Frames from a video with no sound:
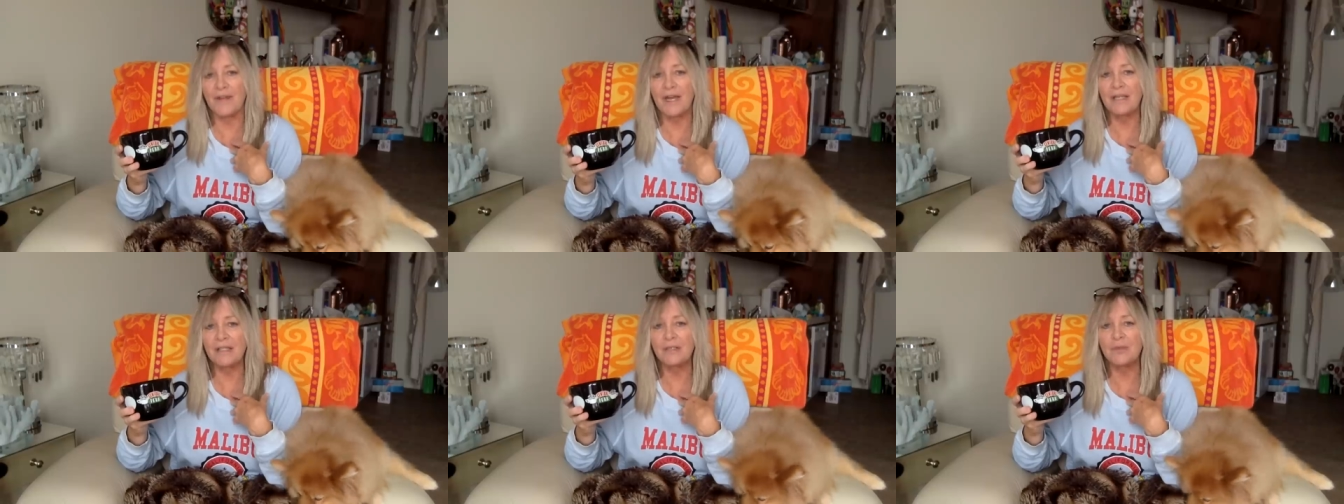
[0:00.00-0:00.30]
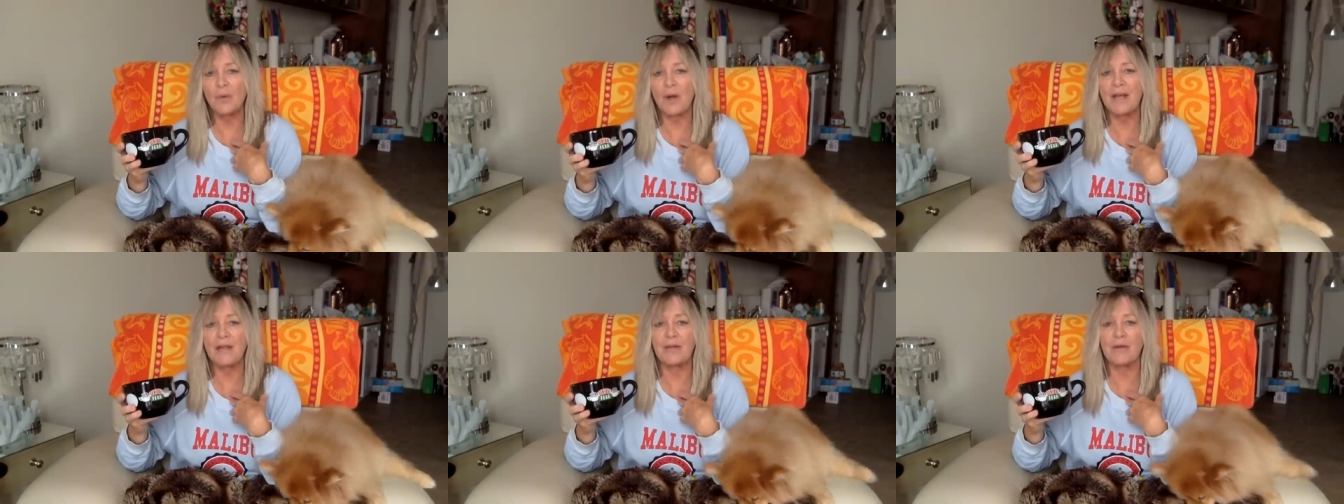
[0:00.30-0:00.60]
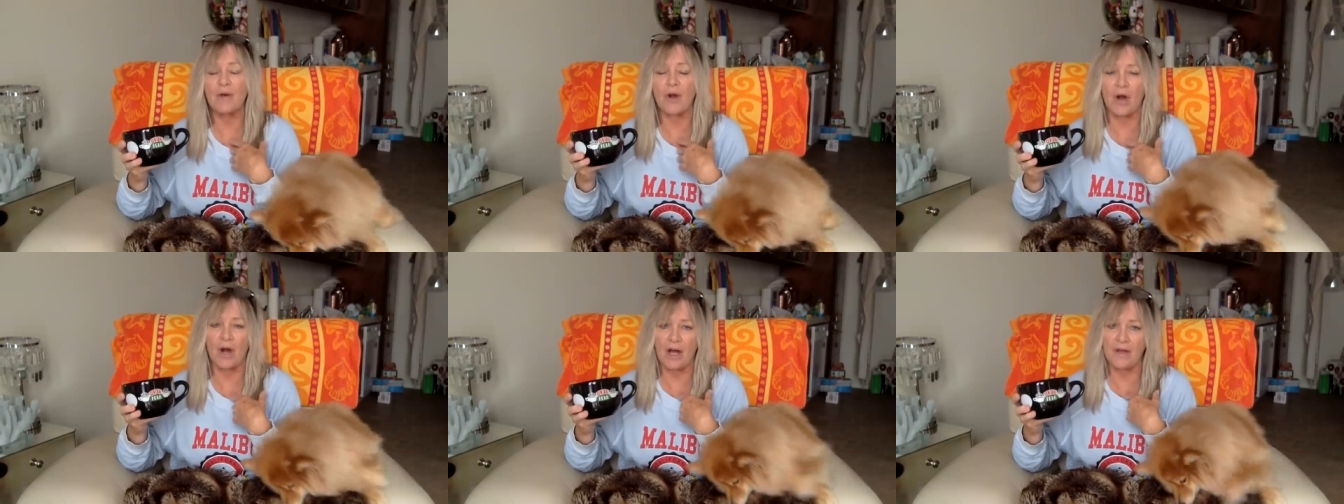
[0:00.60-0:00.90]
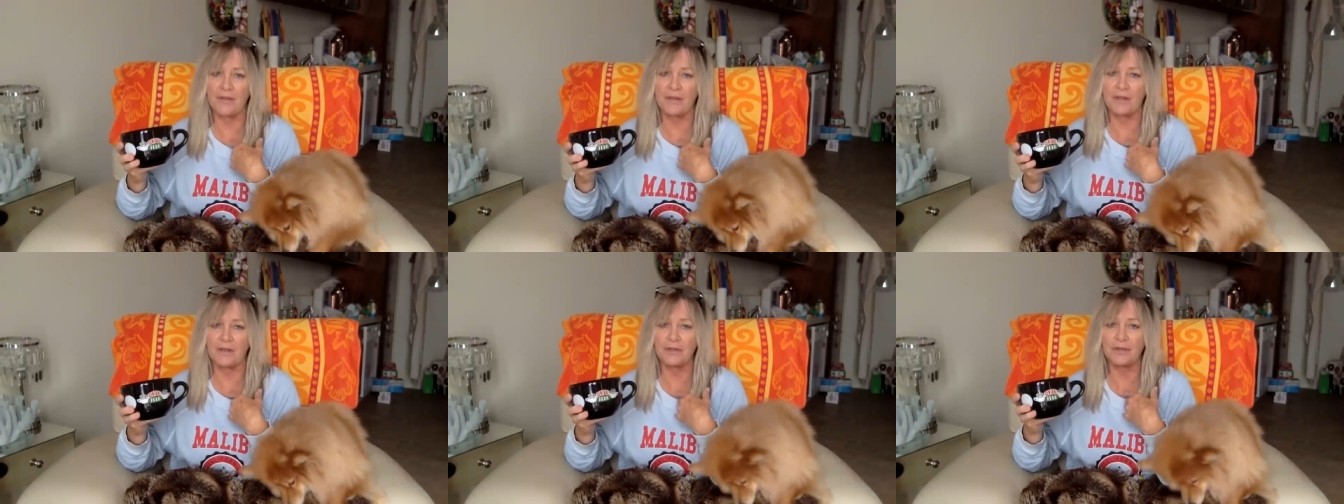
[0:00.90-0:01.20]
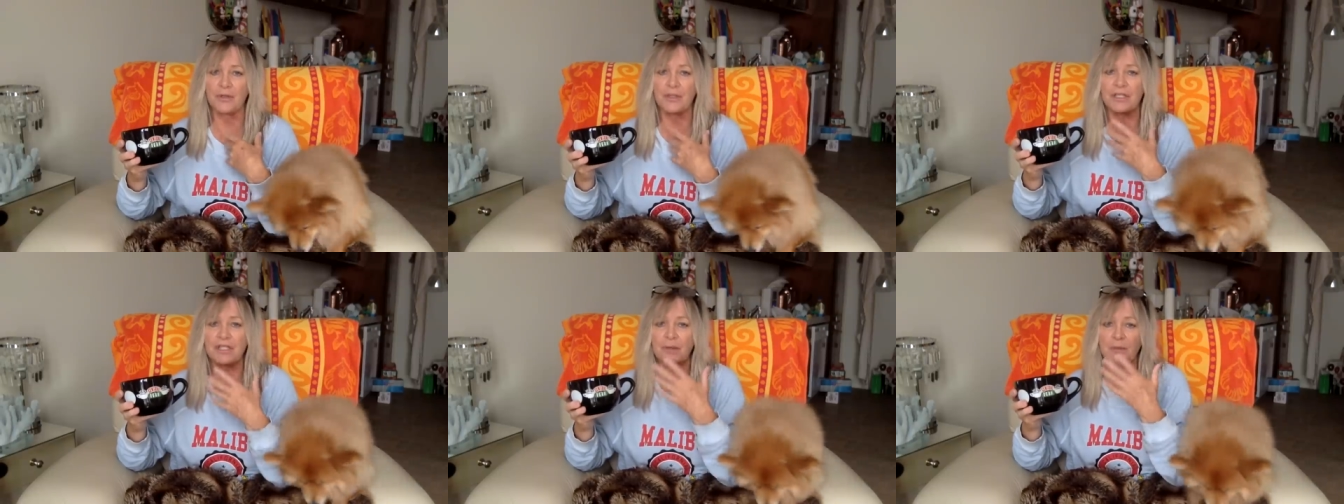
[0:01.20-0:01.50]
That is why they're on there,
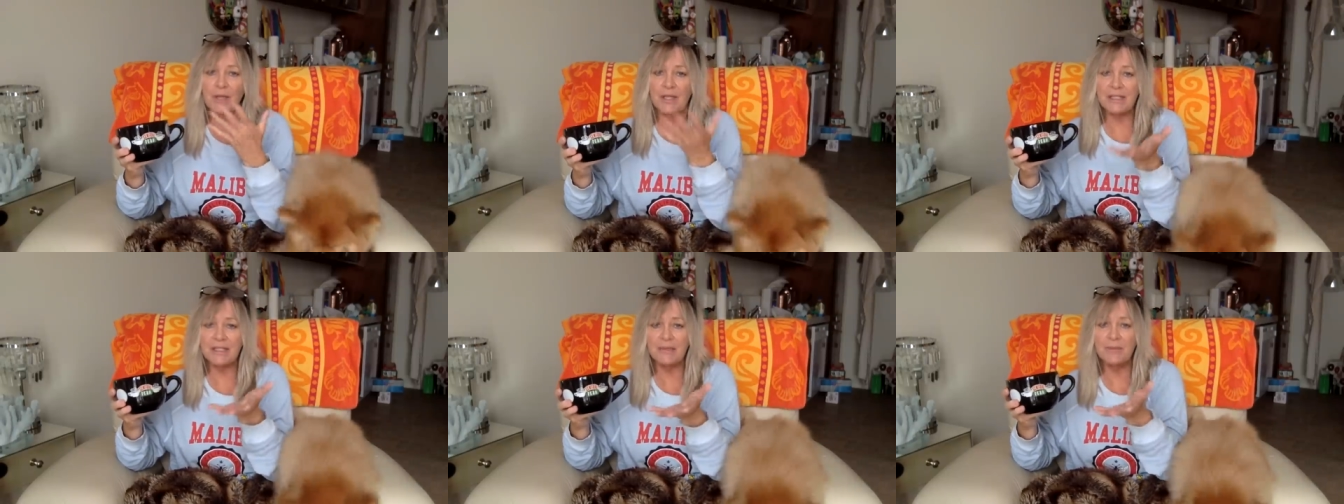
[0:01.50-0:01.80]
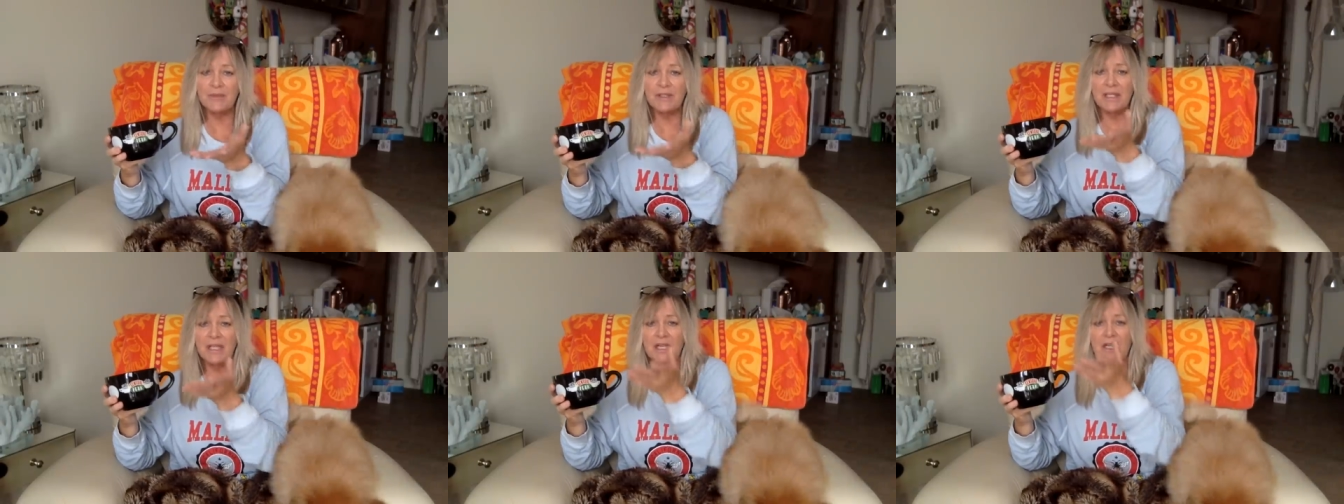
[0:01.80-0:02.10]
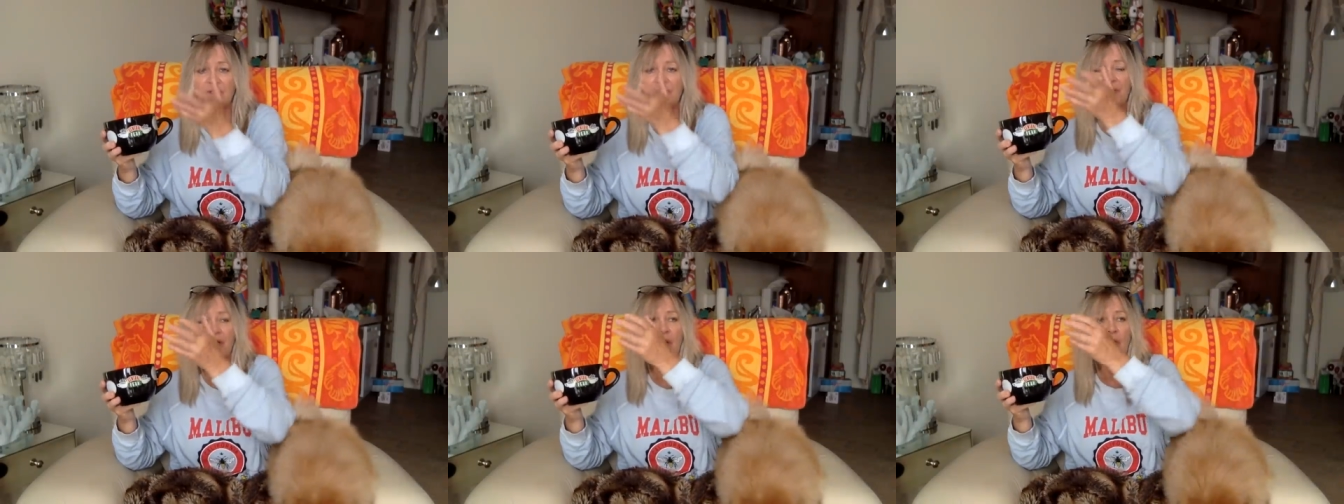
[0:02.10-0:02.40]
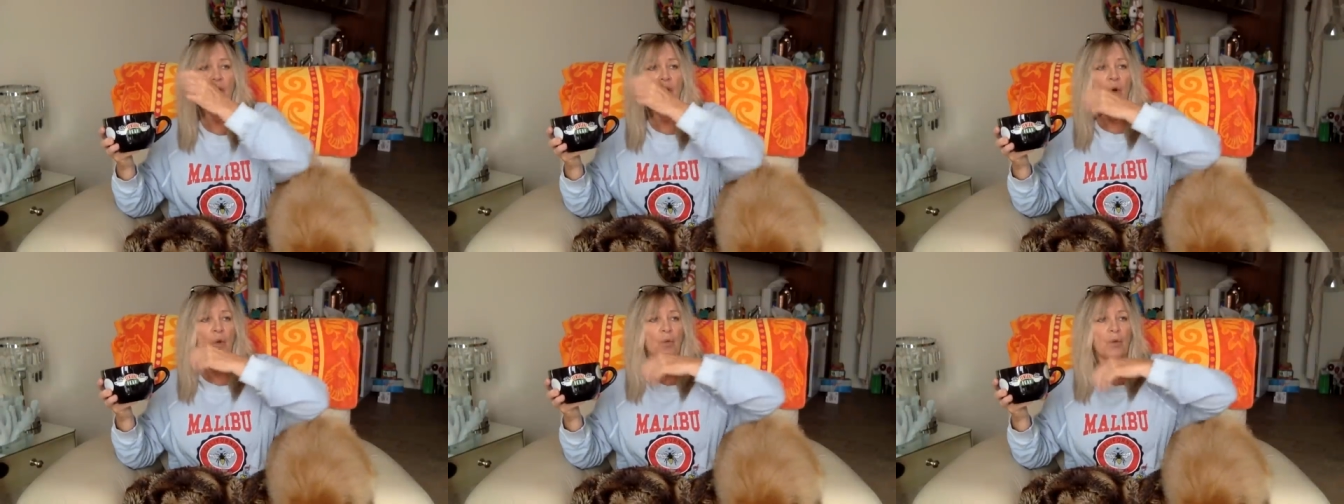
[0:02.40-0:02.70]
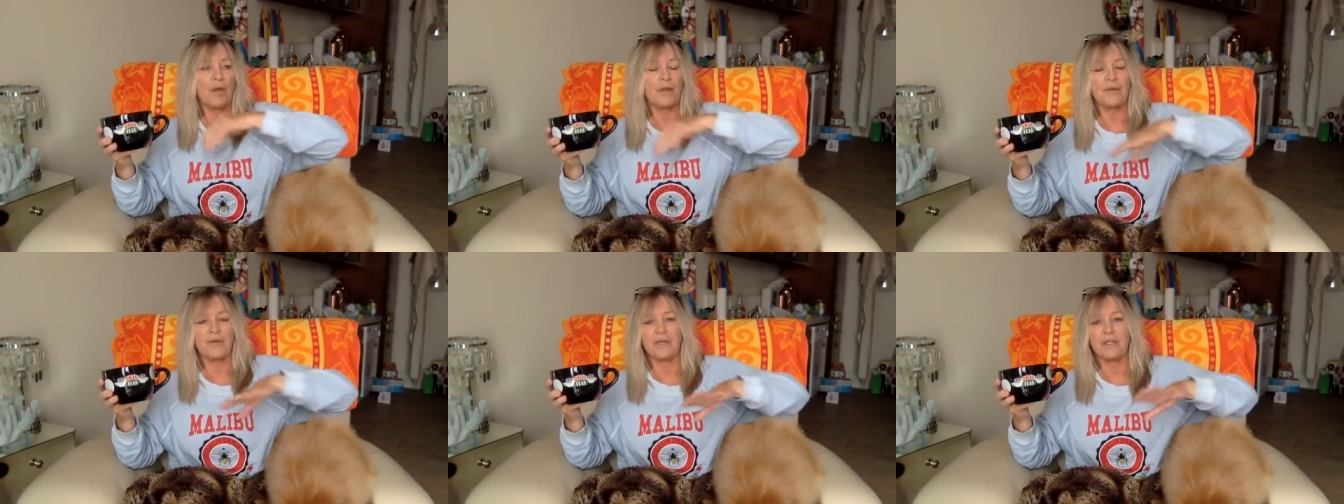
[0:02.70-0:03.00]
to express themselves,
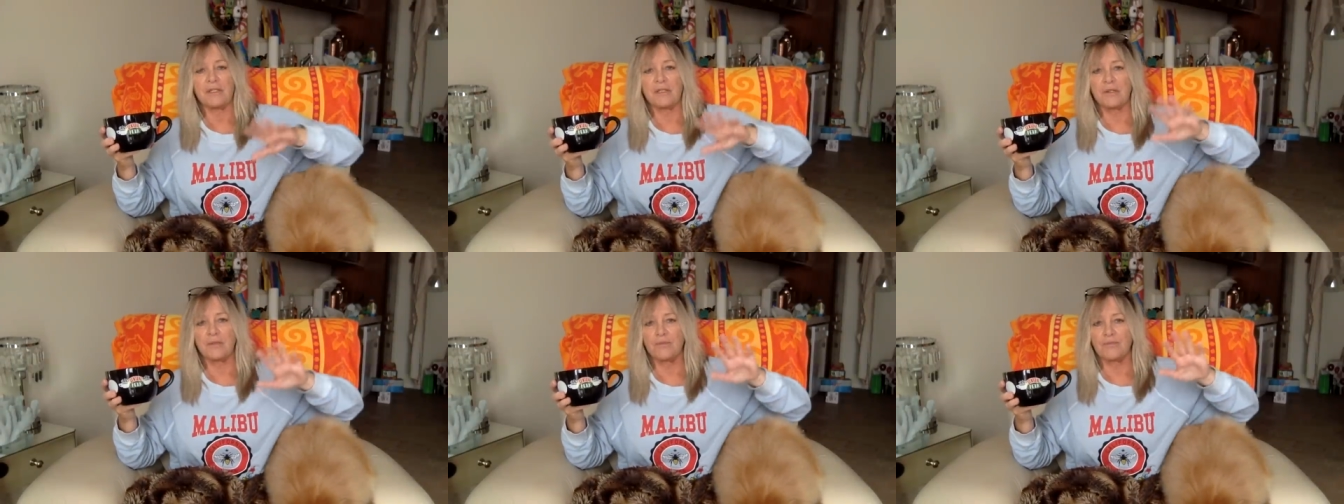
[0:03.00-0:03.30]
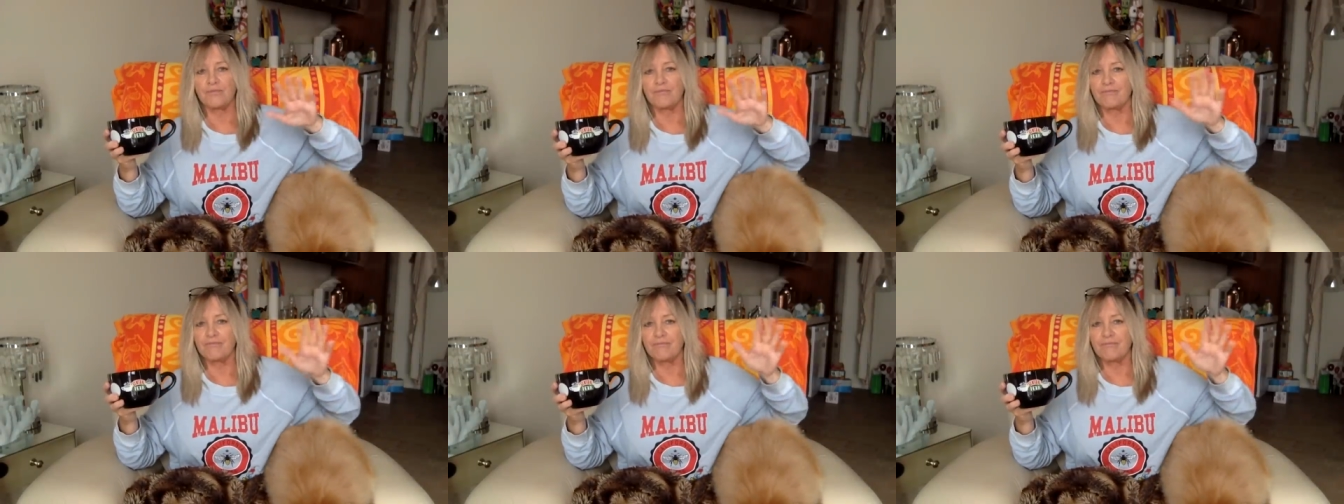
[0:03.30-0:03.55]
whether it's